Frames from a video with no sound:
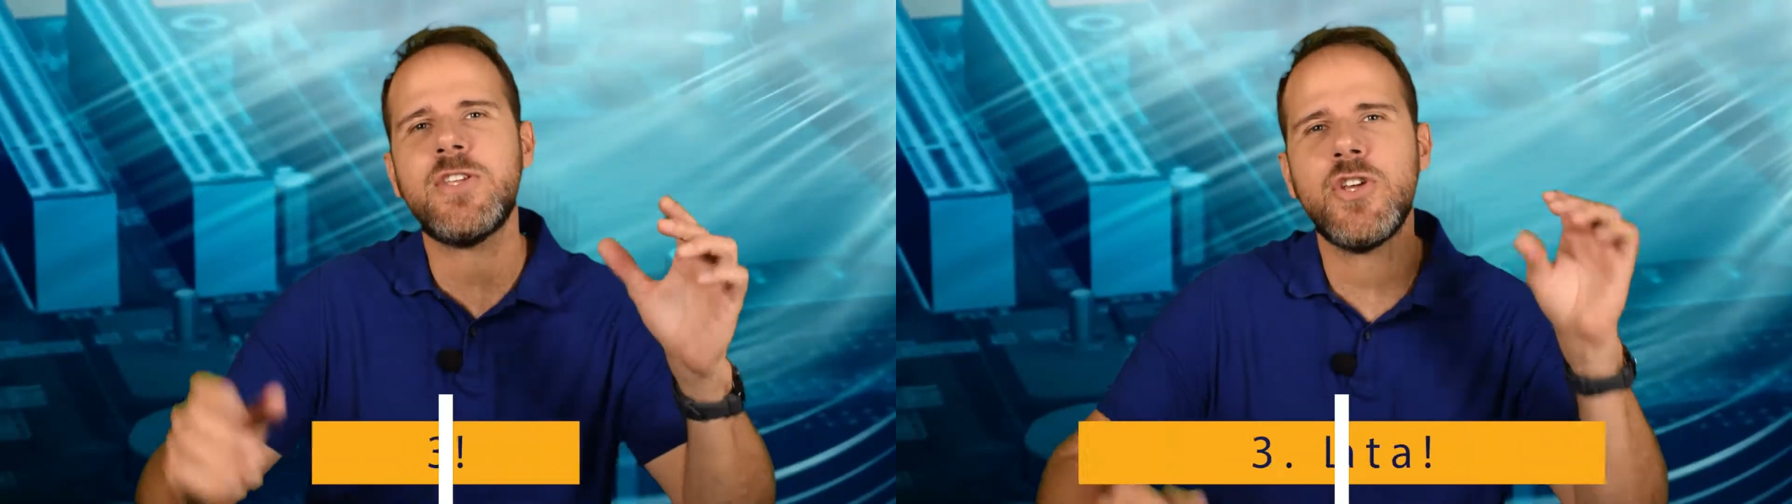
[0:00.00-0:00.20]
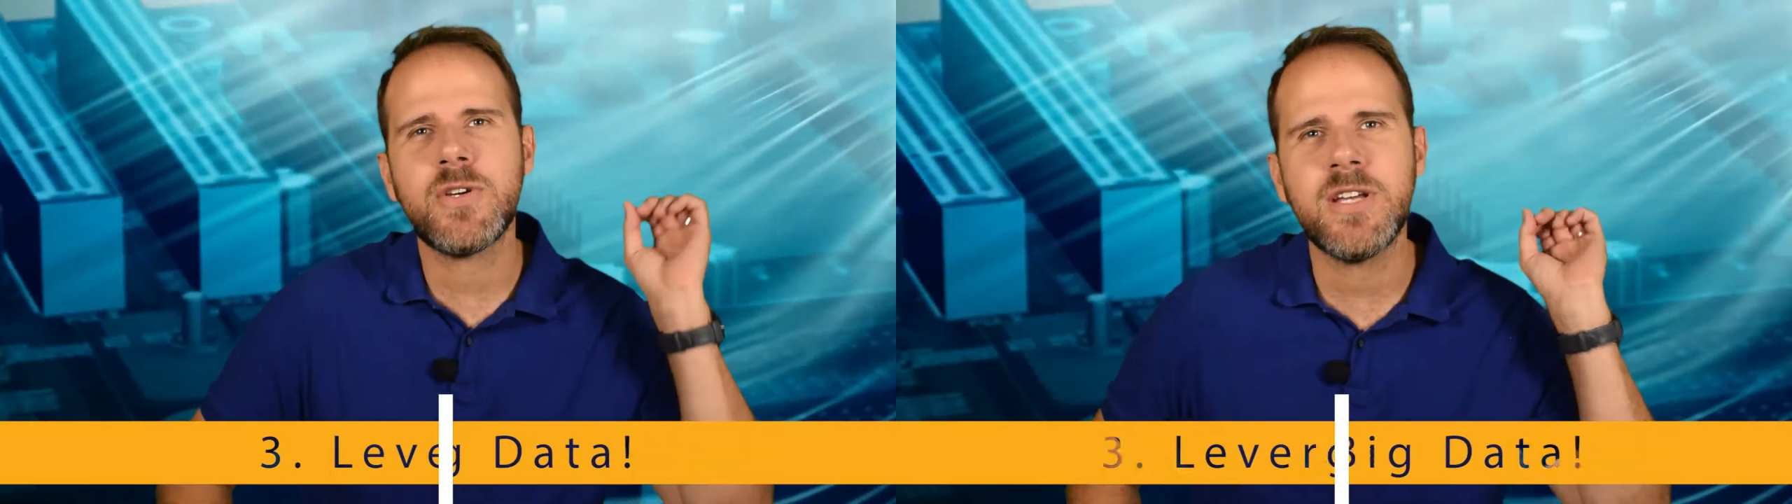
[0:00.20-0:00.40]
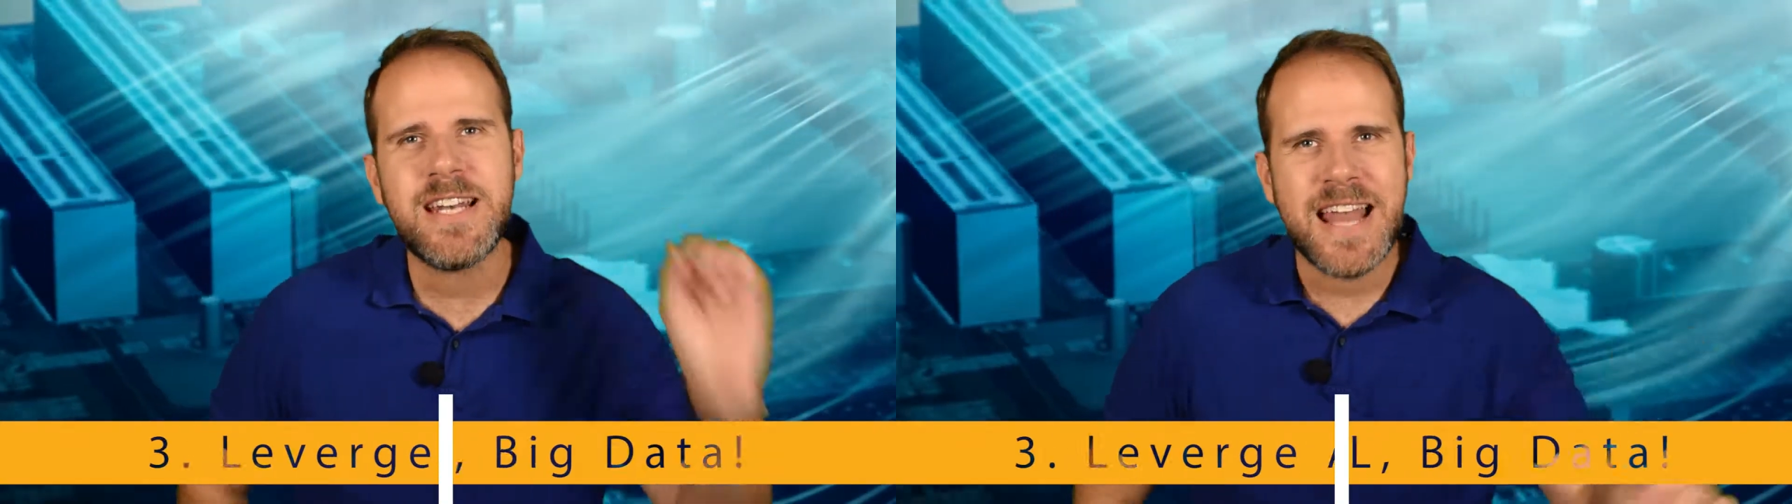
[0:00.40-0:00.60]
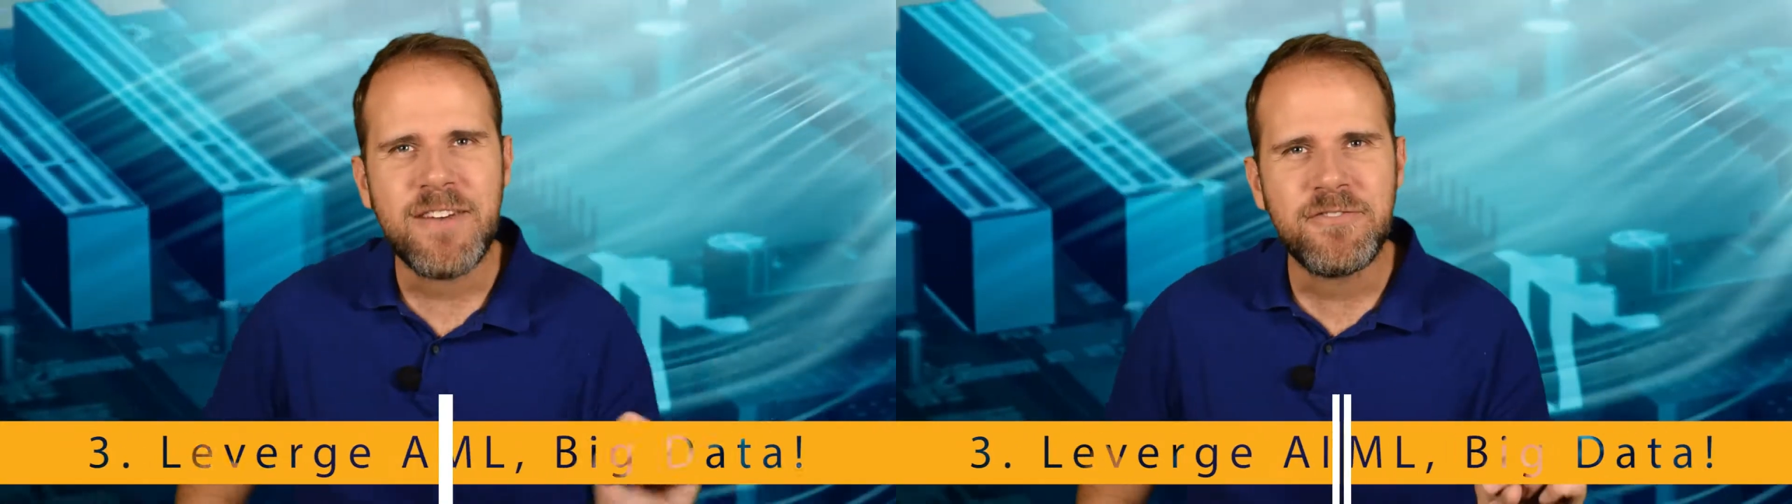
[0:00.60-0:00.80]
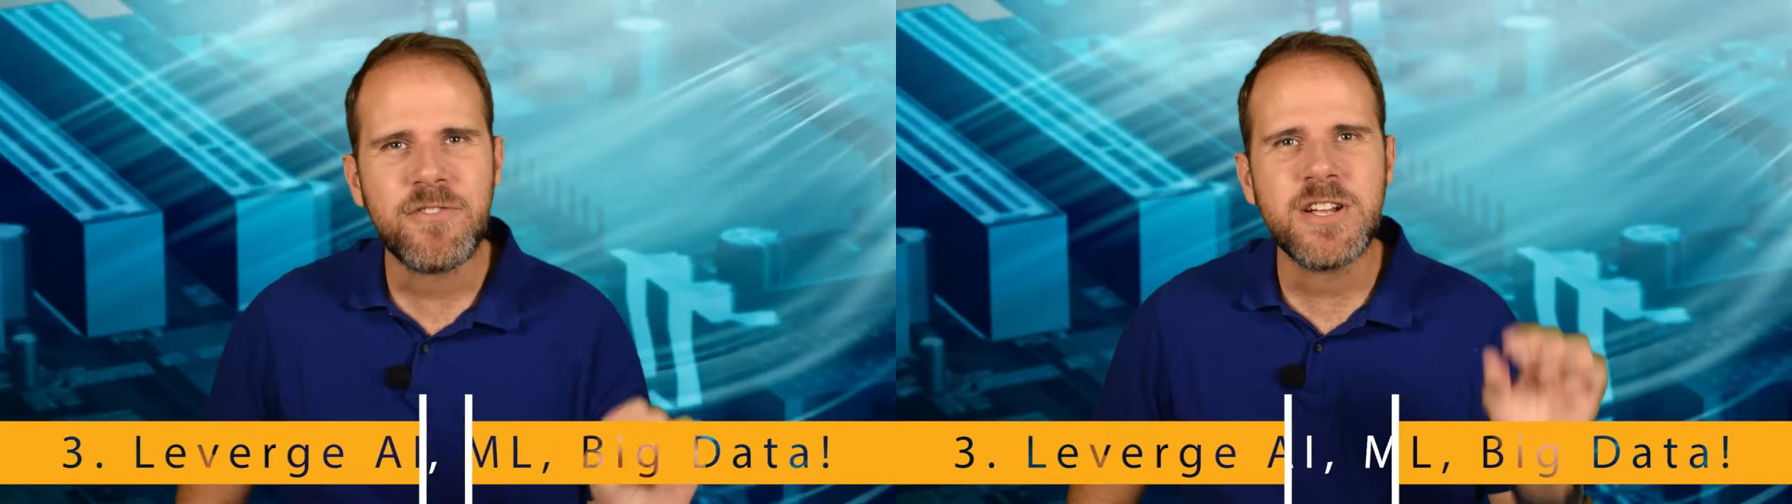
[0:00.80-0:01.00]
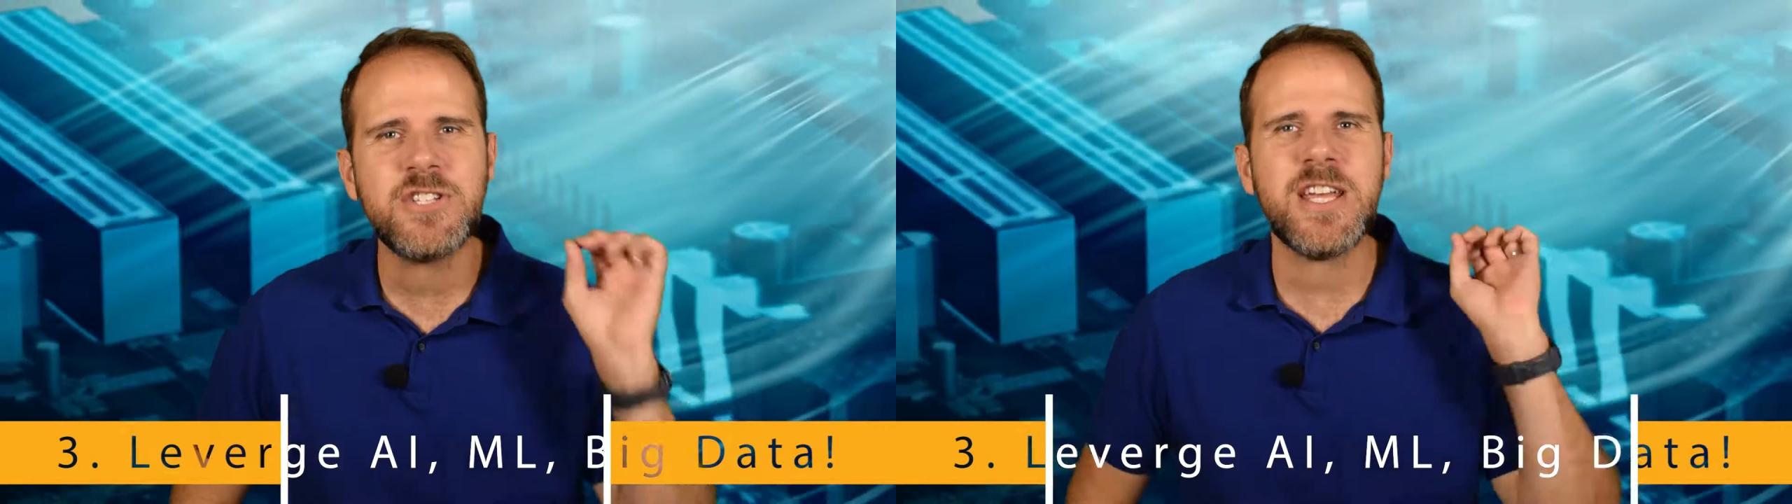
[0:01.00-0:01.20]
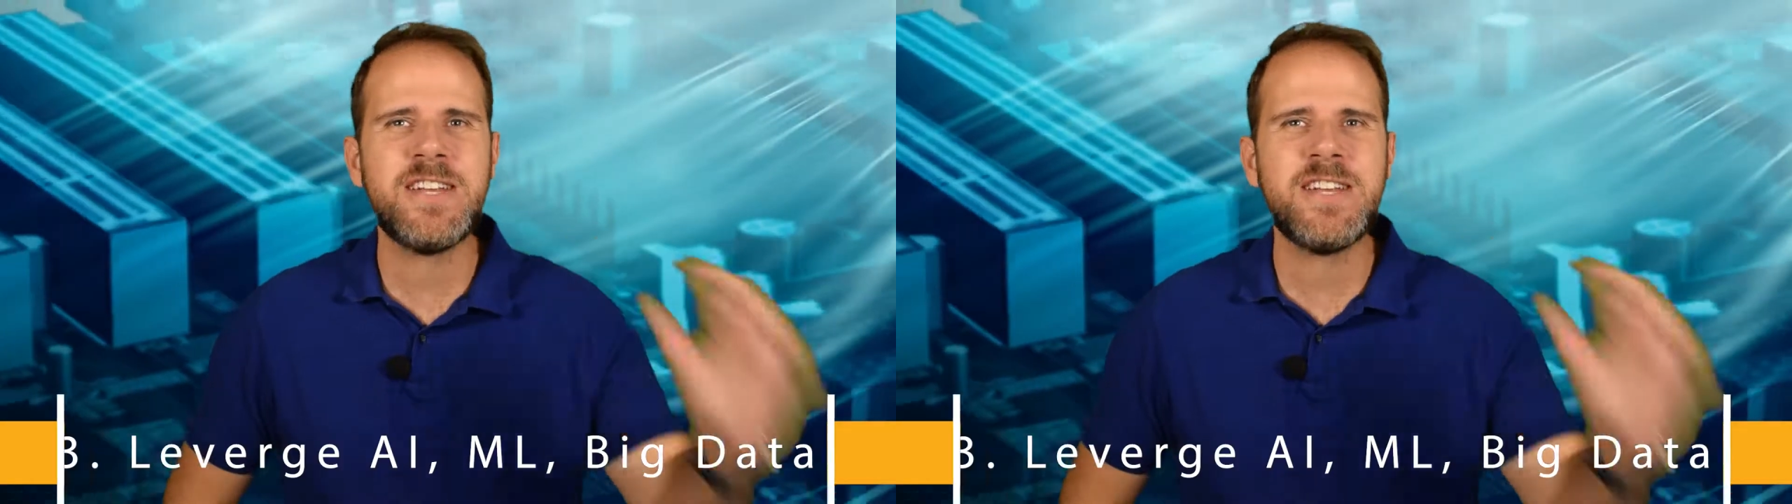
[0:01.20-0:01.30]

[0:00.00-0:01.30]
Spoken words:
you can leverage